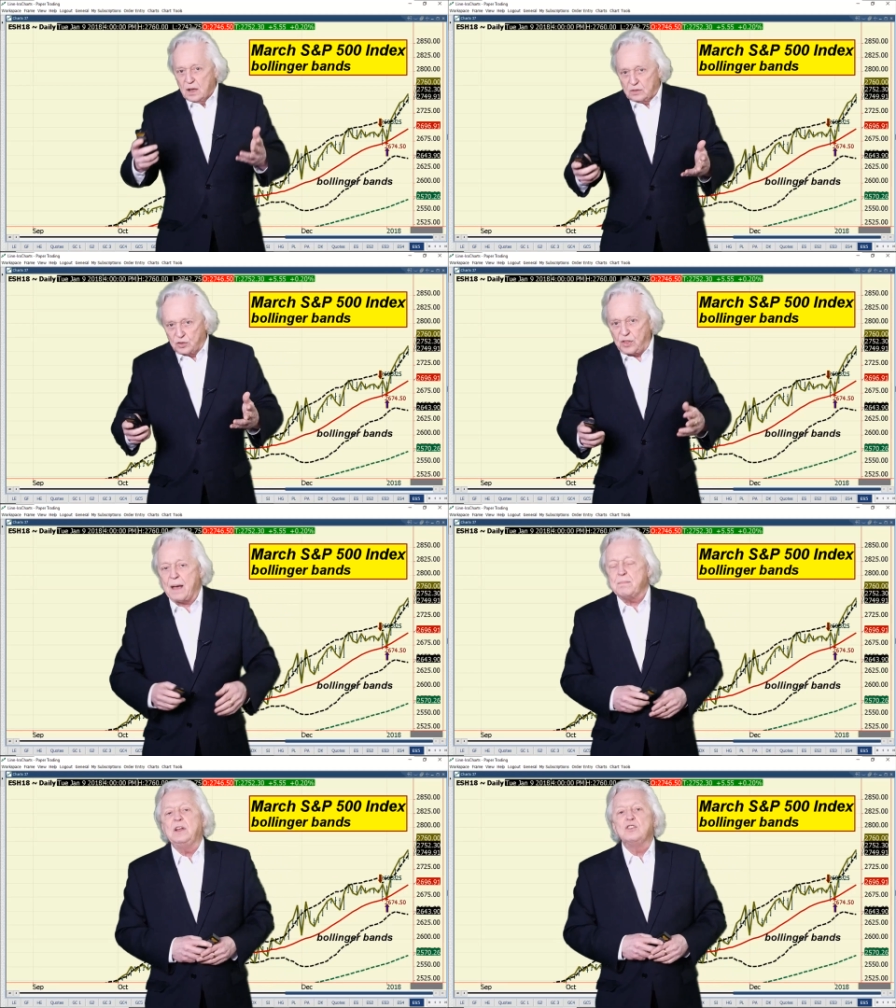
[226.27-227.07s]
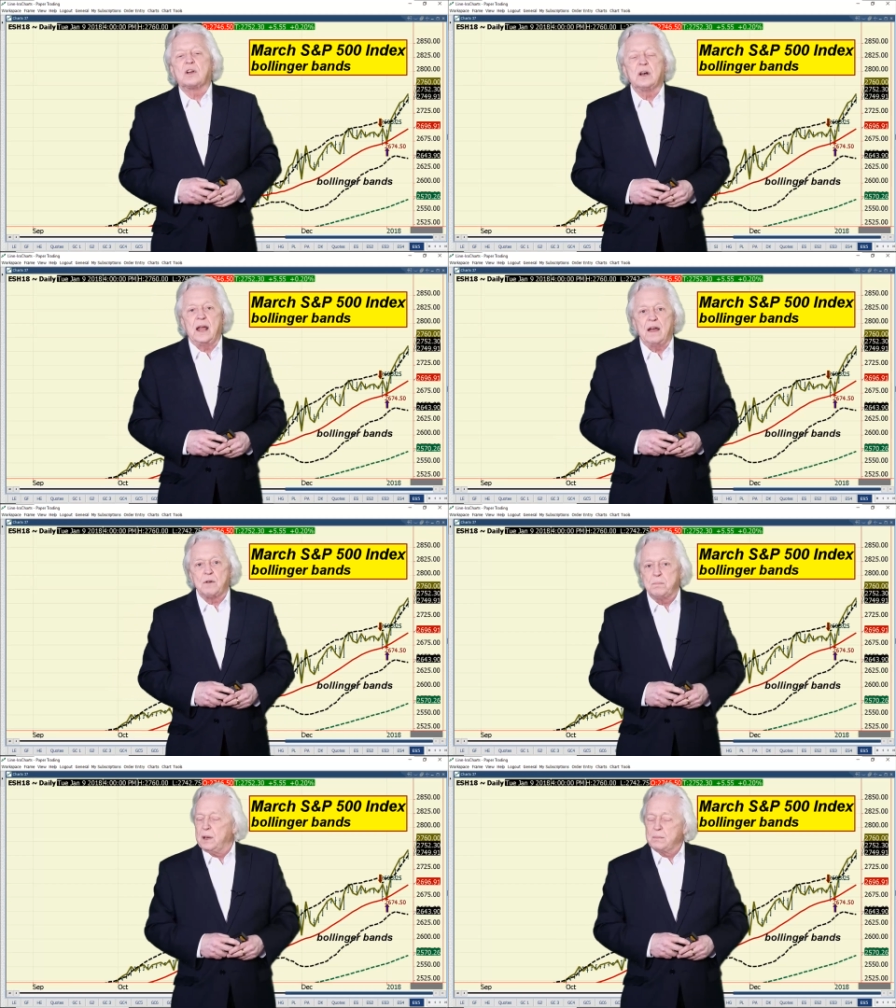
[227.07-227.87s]
Does that mean you're going to have
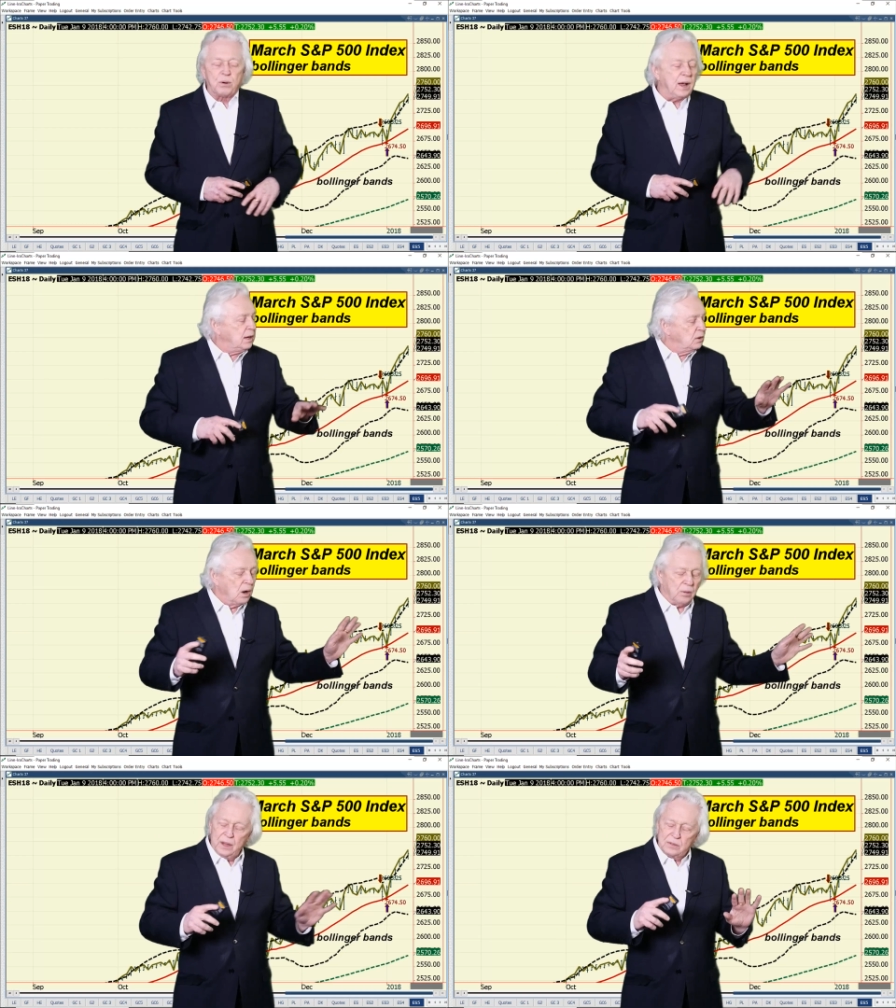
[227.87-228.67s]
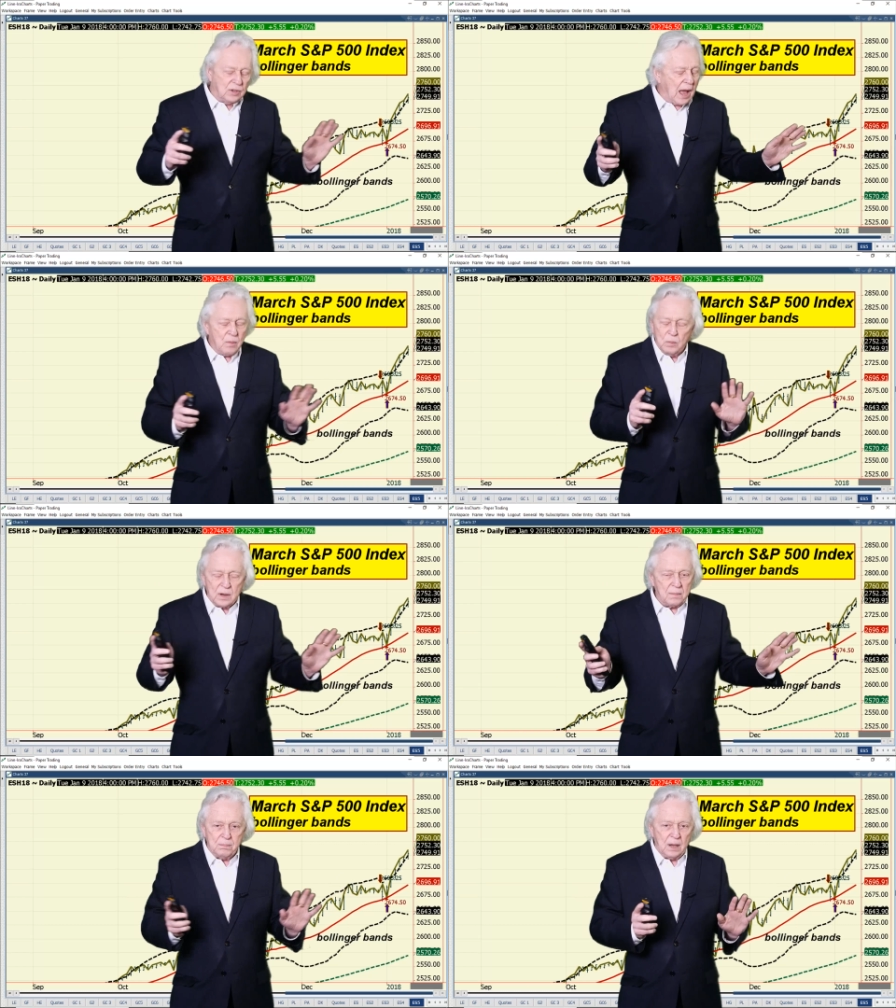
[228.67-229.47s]
a big break? No, that's not what
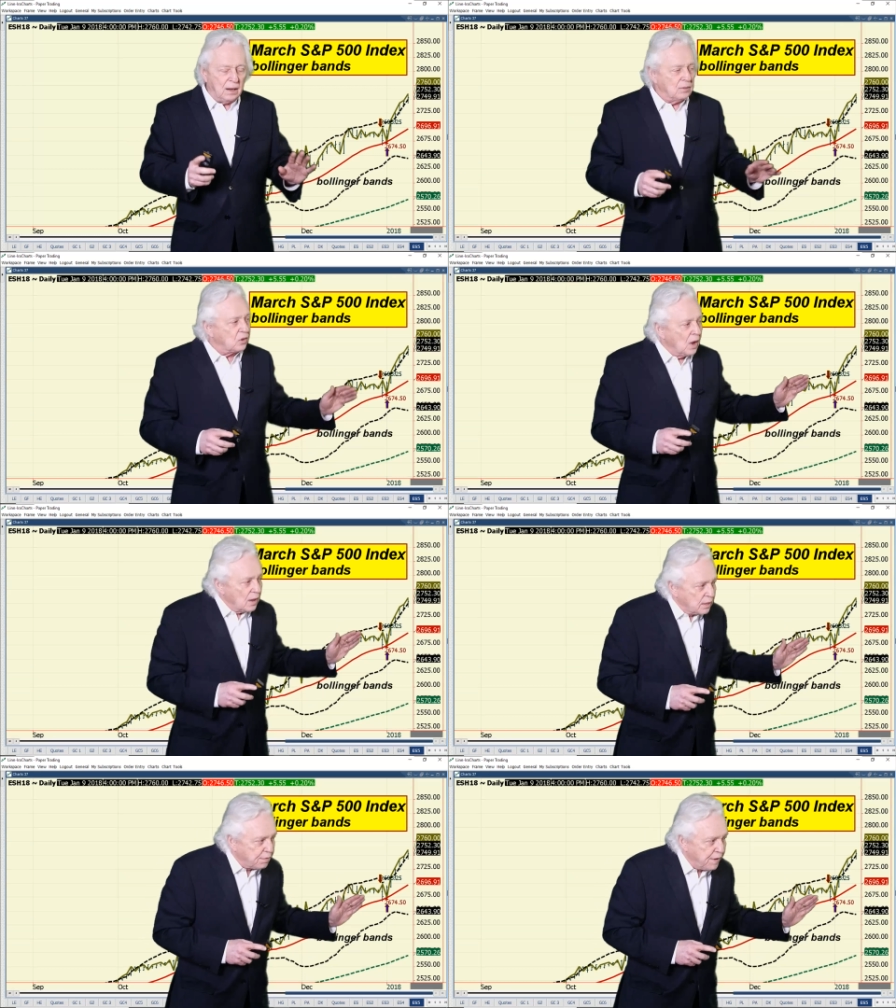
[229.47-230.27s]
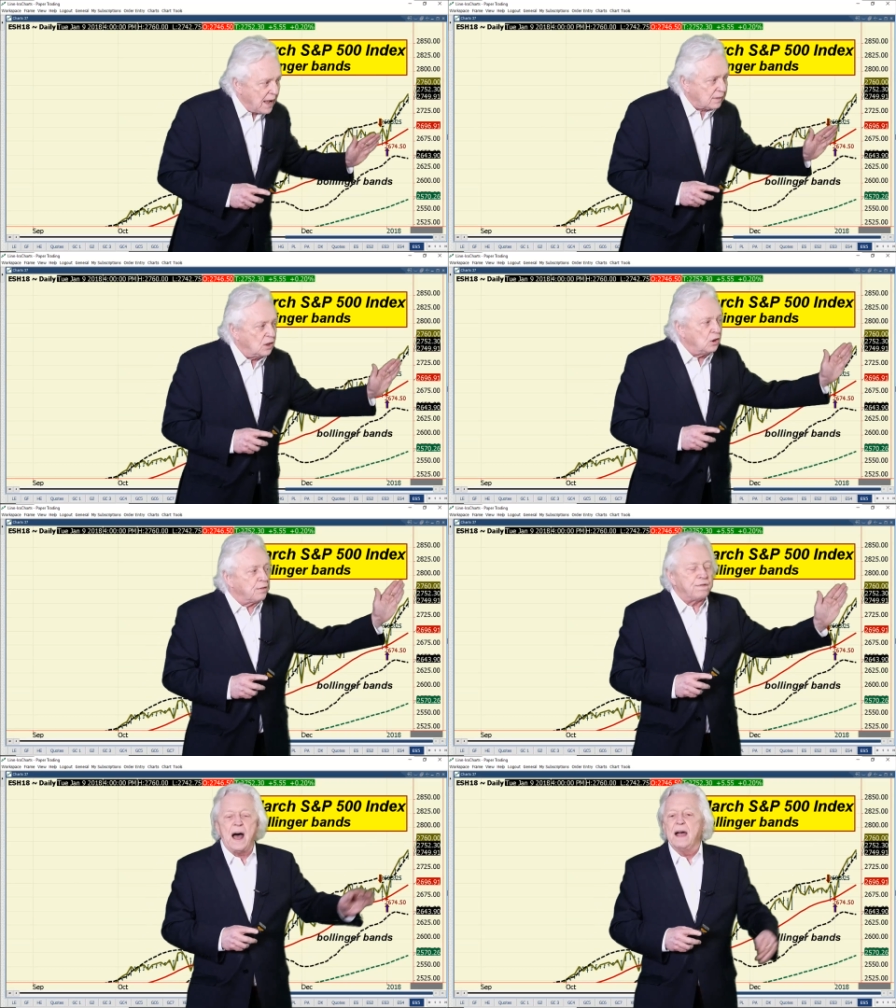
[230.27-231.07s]
it means. The fact that you're
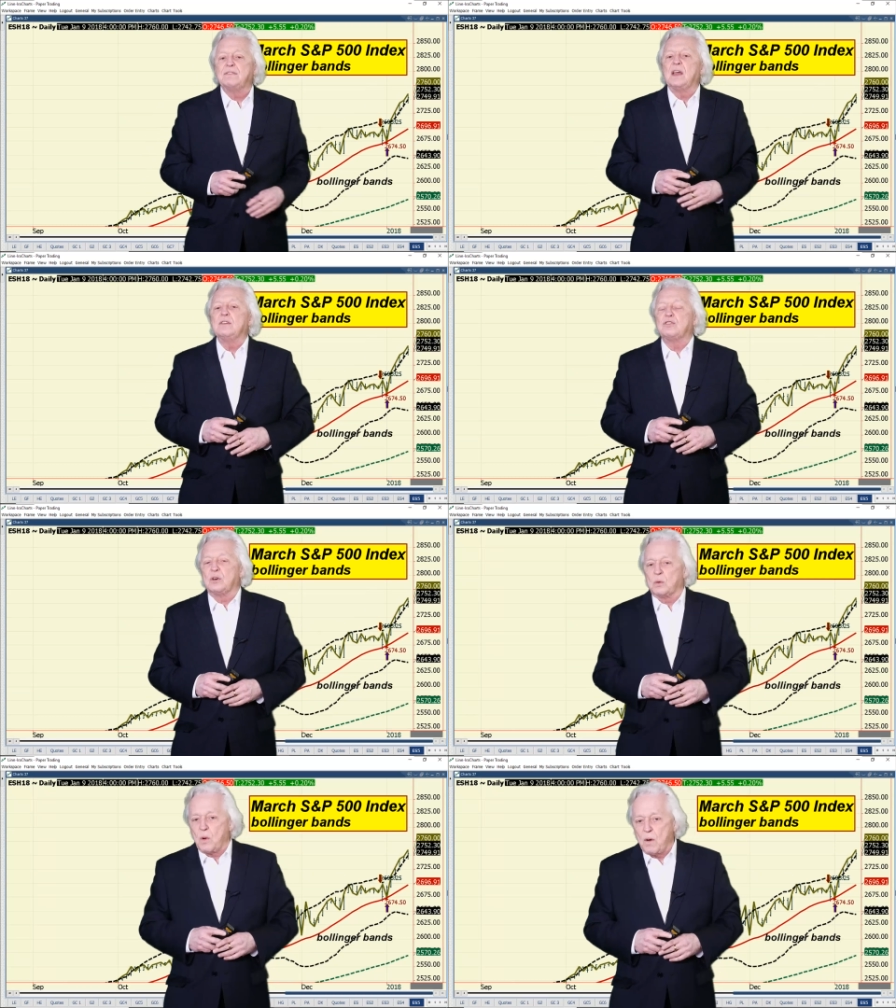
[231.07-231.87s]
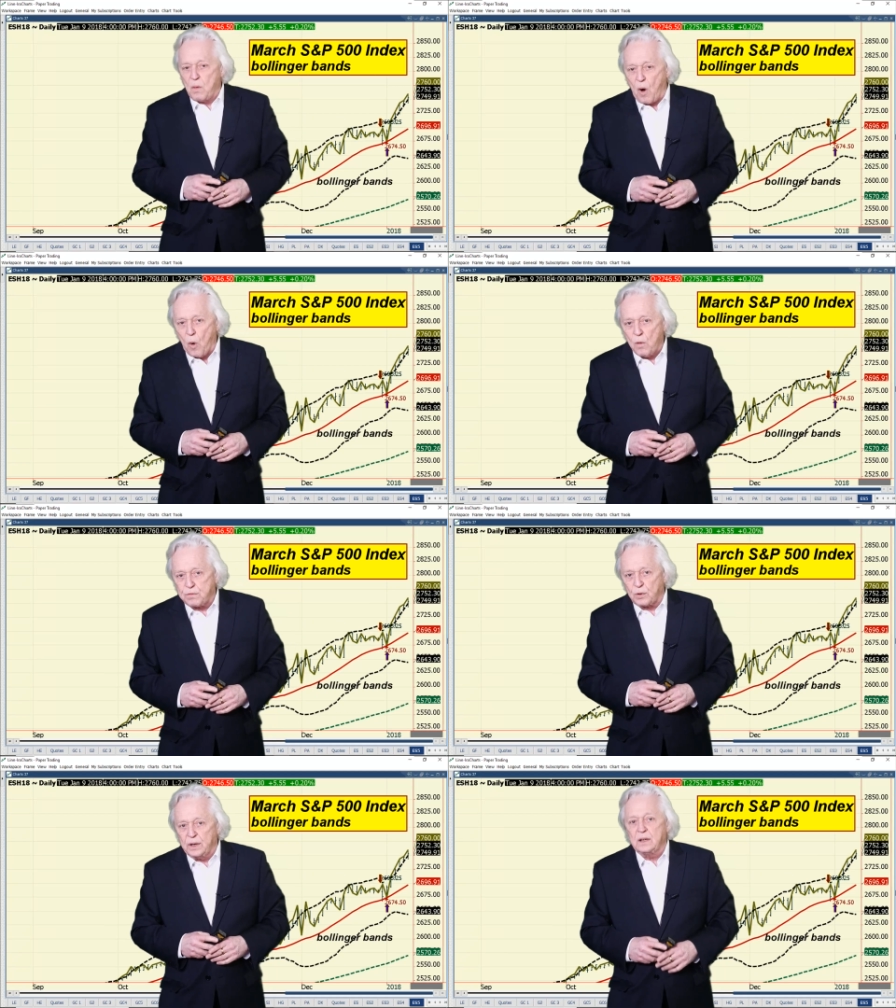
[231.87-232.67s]
five days in a row
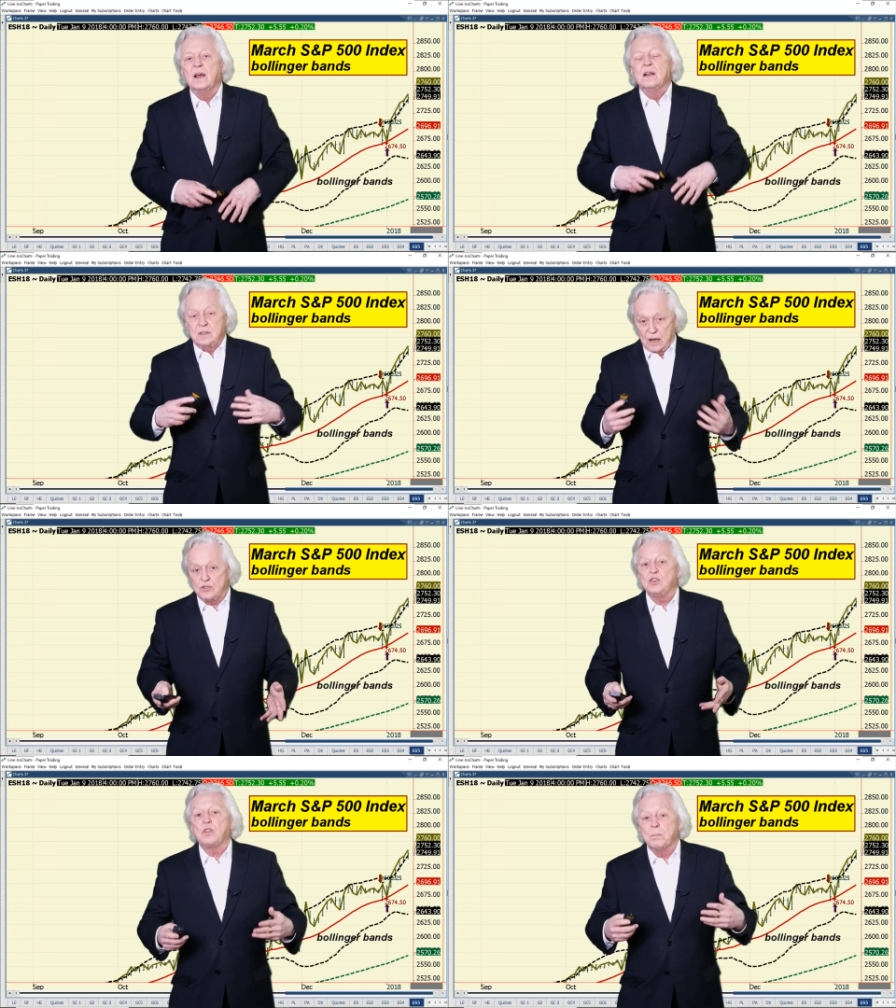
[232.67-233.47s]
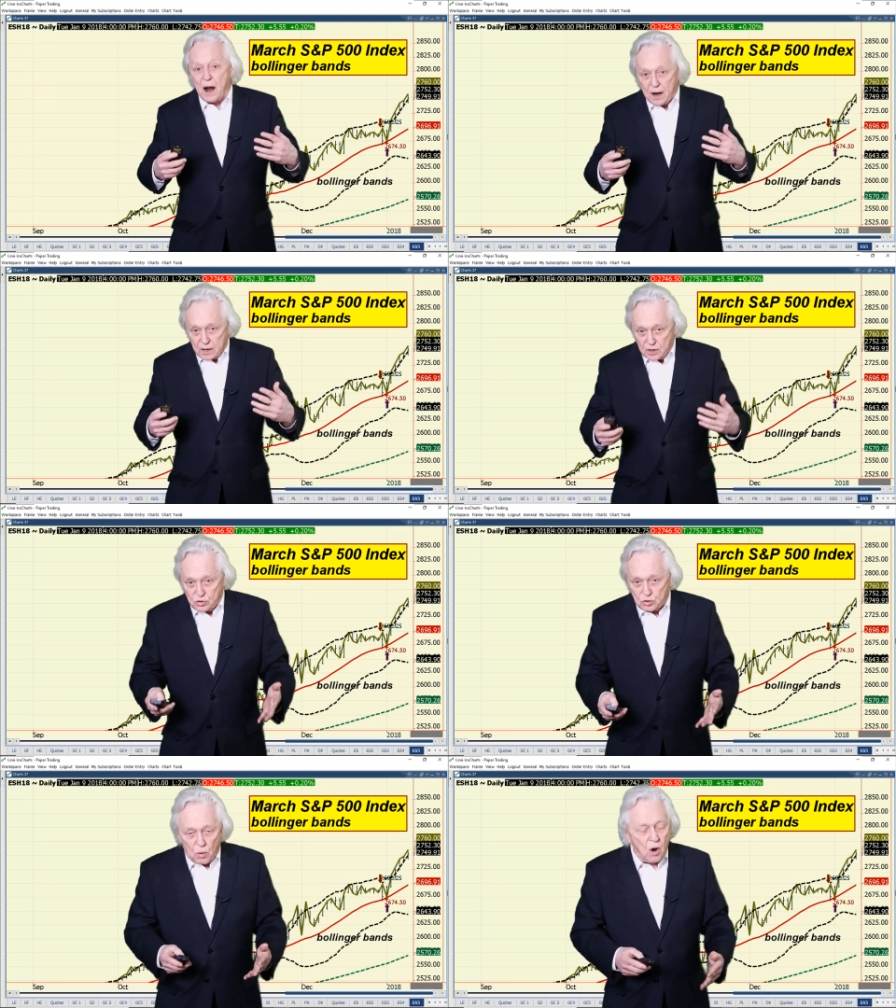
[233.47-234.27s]
over it tells you the market is
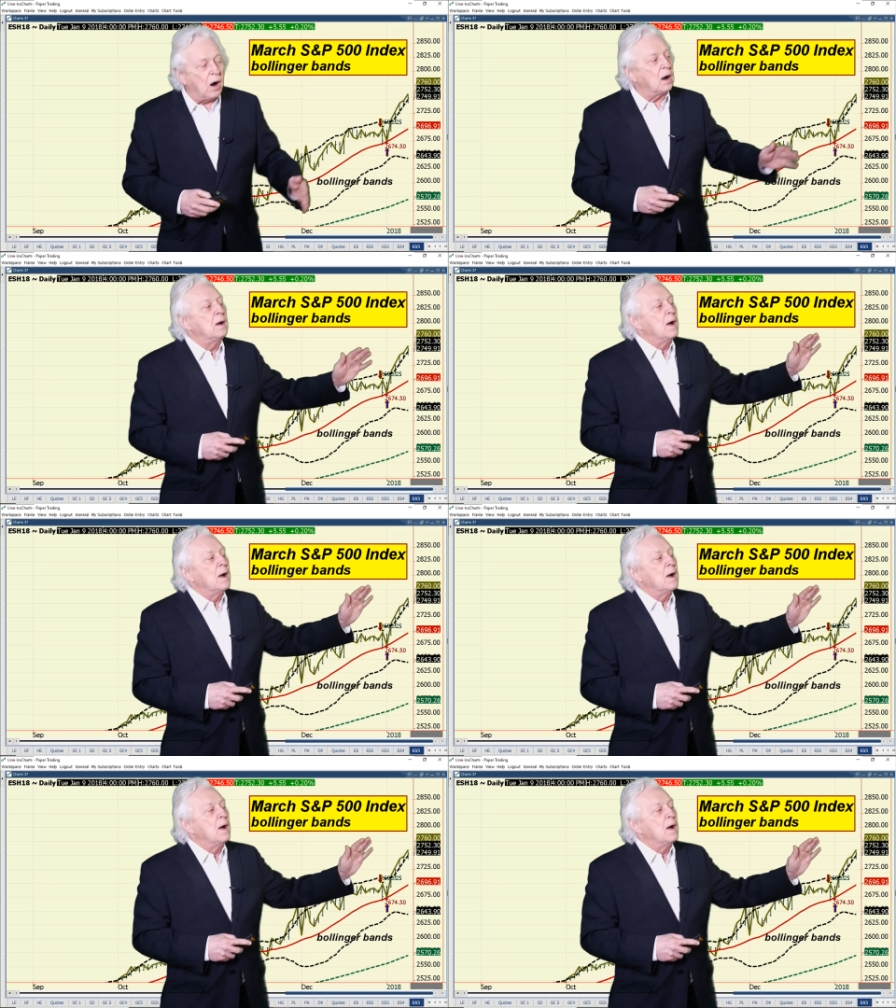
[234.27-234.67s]
strong.